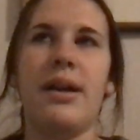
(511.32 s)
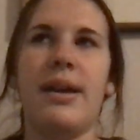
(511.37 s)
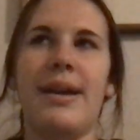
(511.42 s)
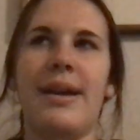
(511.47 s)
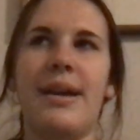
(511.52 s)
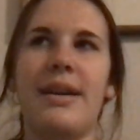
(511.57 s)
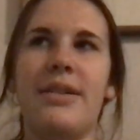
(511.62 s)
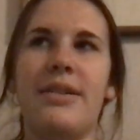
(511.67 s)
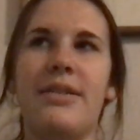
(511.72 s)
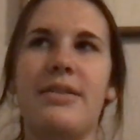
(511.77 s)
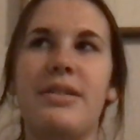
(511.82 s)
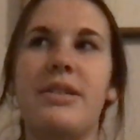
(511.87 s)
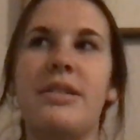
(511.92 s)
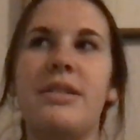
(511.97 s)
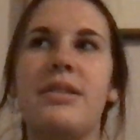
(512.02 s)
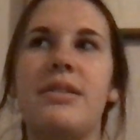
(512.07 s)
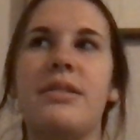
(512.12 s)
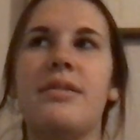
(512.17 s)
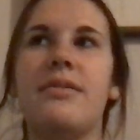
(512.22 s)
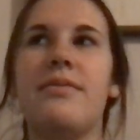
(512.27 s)
And
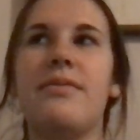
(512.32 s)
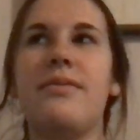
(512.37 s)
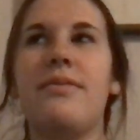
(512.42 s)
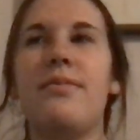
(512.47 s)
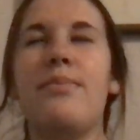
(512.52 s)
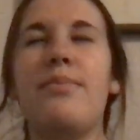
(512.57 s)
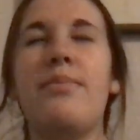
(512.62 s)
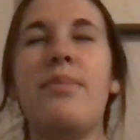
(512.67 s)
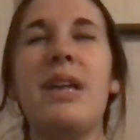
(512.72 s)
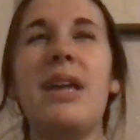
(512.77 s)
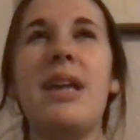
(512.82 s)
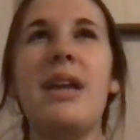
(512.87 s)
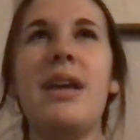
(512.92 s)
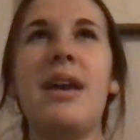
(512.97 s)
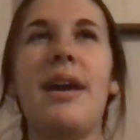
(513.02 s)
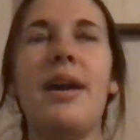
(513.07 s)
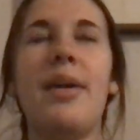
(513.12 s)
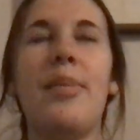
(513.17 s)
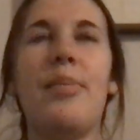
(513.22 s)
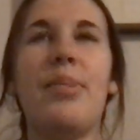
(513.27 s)

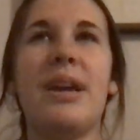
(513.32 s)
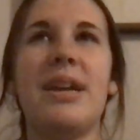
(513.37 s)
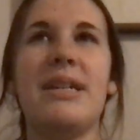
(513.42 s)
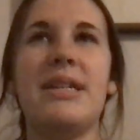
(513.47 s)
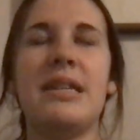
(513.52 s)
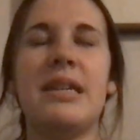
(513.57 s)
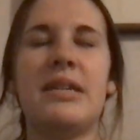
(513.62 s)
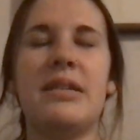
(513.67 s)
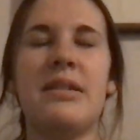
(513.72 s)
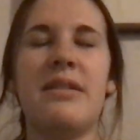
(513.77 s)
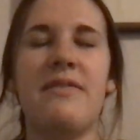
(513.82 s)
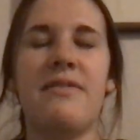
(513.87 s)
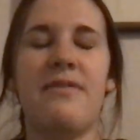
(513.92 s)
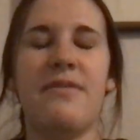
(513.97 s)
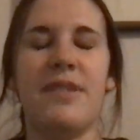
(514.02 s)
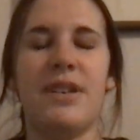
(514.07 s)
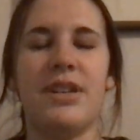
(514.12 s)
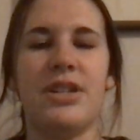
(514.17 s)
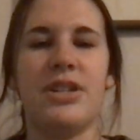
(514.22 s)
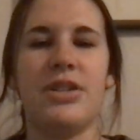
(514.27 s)
I basically
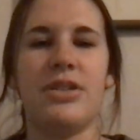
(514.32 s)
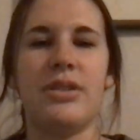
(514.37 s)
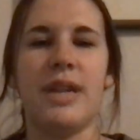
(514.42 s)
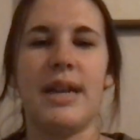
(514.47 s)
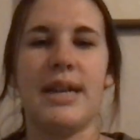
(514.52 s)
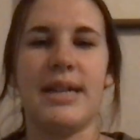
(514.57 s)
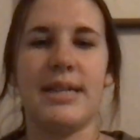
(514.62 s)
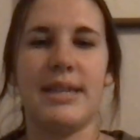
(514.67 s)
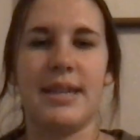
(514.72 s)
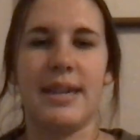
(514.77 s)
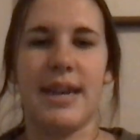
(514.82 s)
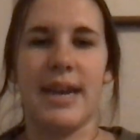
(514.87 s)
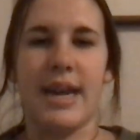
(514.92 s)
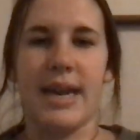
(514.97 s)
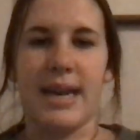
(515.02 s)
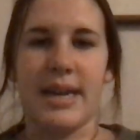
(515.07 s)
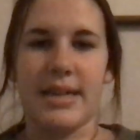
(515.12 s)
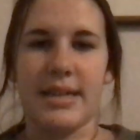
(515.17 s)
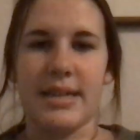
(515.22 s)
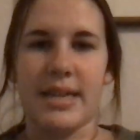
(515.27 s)
visualize it
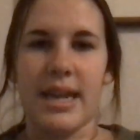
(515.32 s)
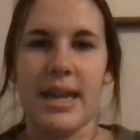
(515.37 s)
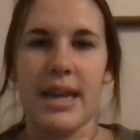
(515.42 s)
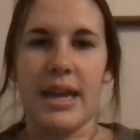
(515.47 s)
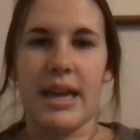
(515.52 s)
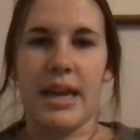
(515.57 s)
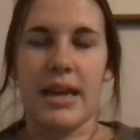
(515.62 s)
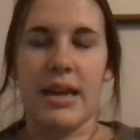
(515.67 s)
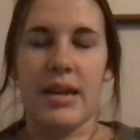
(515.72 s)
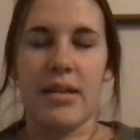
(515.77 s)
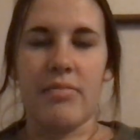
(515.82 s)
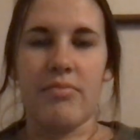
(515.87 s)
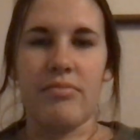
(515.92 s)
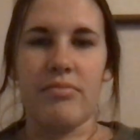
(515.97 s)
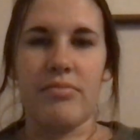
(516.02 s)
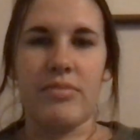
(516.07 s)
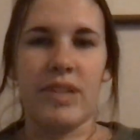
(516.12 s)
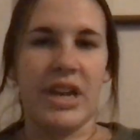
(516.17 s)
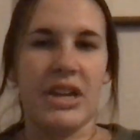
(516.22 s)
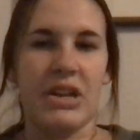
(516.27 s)
as
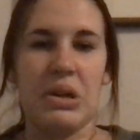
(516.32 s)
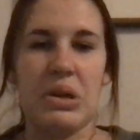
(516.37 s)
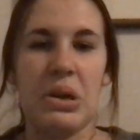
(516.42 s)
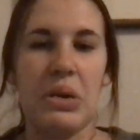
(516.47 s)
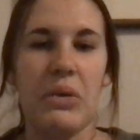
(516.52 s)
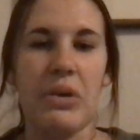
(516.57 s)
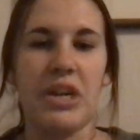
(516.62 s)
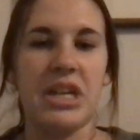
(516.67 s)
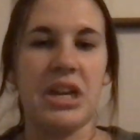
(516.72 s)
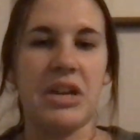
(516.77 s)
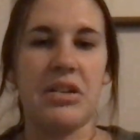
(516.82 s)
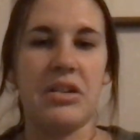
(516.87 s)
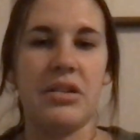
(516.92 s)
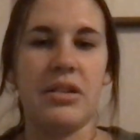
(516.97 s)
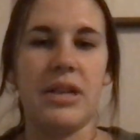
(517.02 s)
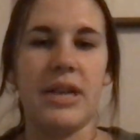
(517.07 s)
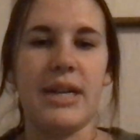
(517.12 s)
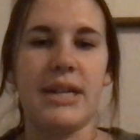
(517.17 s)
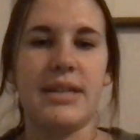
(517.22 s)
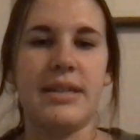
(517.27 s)
like you're going down a
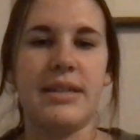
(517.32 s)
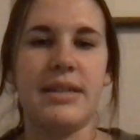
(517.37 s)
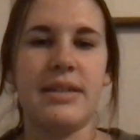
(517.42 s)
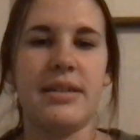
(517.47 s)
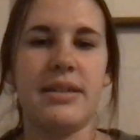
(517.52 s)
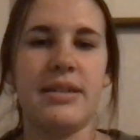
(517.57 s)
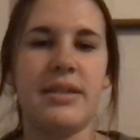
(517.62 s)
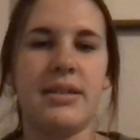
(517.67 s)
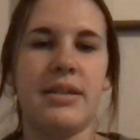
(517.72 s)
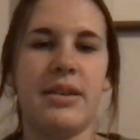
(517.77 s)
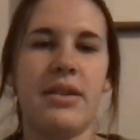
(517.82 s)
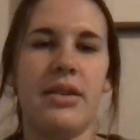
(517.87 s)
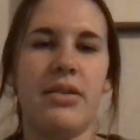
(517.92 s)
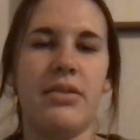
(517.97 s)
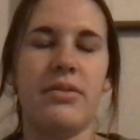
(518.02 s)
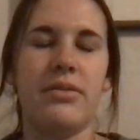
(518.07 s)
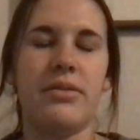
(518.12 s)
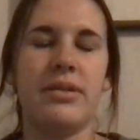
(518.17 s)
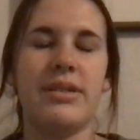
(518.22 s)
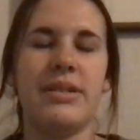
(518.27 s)
list.
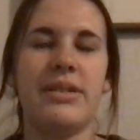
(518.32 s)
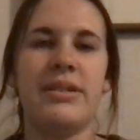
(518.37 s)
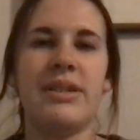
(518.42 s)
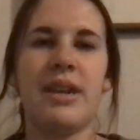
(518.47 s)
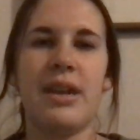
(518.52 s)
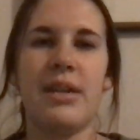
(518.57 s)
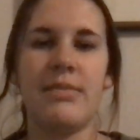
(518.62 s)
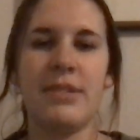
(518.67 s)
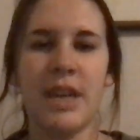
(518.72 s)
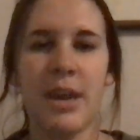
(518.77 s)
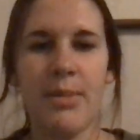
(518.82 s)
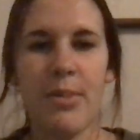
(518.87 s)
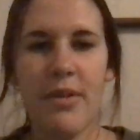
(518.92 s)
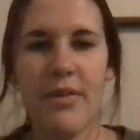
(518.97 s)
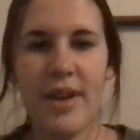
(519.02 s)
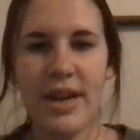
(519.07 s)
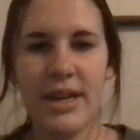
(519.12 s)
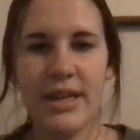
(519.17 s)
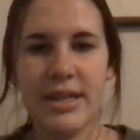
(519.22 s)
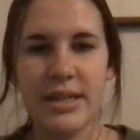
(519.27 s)
So same type
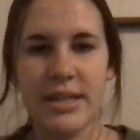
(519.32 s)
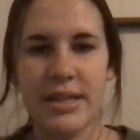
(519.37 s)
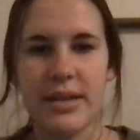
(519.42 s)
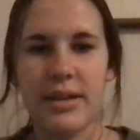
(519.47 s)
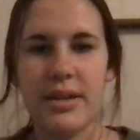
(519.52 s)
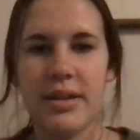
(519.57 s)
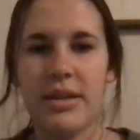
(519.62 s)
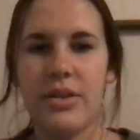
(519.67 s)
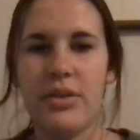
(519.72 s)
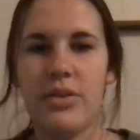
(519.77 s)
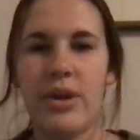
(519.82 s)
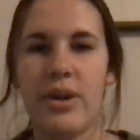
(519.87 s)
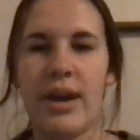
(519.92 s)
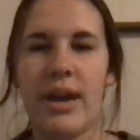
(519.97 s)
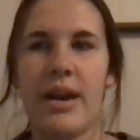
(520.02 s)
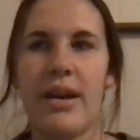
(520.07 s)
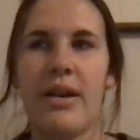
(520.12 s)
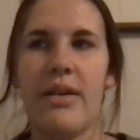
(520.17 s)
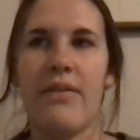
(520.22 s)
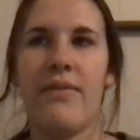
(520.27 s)
of idea, you
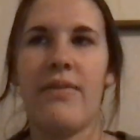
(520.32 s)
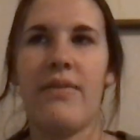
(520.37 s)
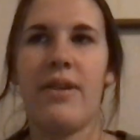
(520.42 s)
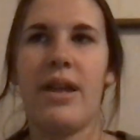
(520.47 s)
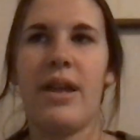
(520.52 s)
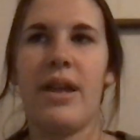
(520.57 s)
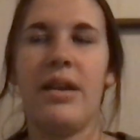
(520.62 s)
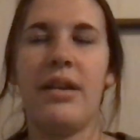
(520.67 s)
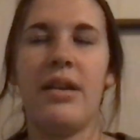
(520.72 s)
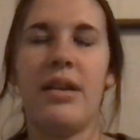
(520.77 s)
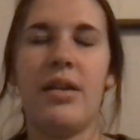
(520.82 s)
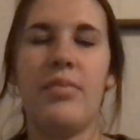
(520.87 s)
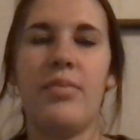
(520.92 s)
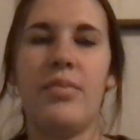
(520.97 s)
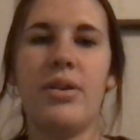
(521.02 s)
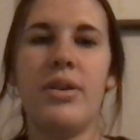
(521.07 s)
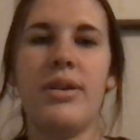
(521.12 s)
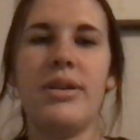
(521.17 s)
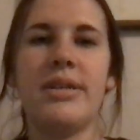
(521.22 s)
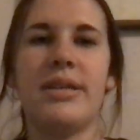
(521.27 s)
have a
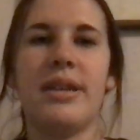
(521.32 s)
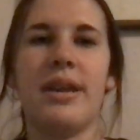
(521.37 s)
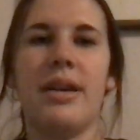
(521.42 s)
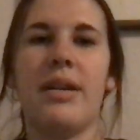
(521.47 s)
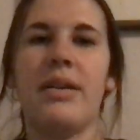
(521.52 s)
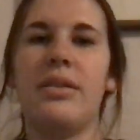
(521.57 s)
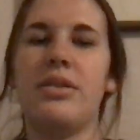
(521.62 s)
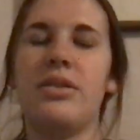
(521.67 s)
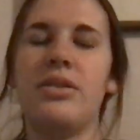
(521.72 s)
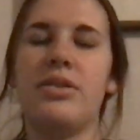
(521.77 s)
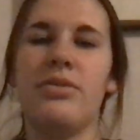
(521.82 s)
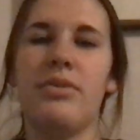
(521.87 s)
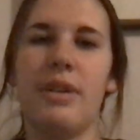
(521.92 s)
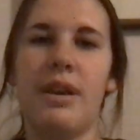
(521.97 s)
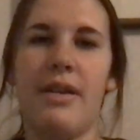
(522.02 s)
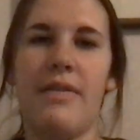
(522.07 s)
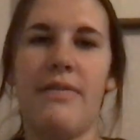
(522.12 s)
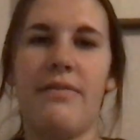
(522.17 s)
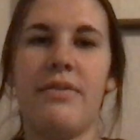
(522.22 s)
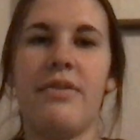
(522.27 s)
number assigned to
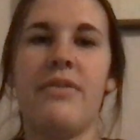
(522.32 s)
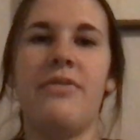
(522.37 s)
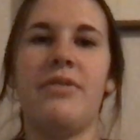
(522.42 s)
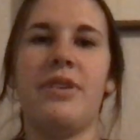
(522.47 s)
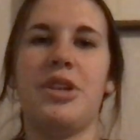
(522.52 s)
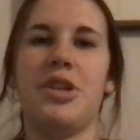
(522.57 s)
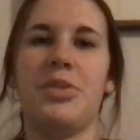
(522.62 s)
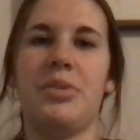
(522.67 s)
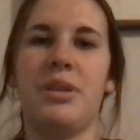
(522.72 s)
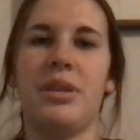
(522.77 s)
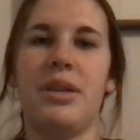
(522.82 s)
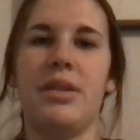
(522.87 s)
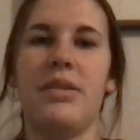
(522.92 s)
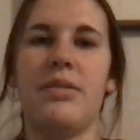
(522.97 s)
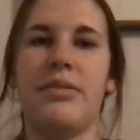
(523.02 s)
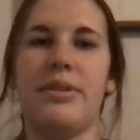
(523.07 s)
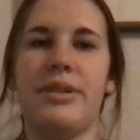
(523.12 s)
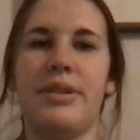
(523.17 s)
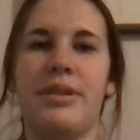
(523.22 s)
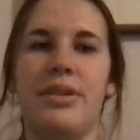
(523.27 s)
every freshman at
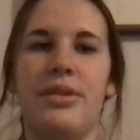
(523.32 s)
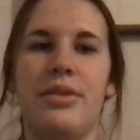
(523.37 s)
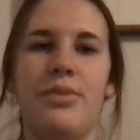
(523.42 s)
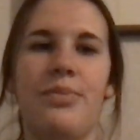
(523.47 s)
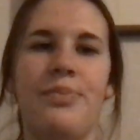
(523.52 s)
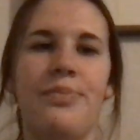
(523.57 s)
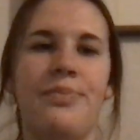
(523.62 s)
USU.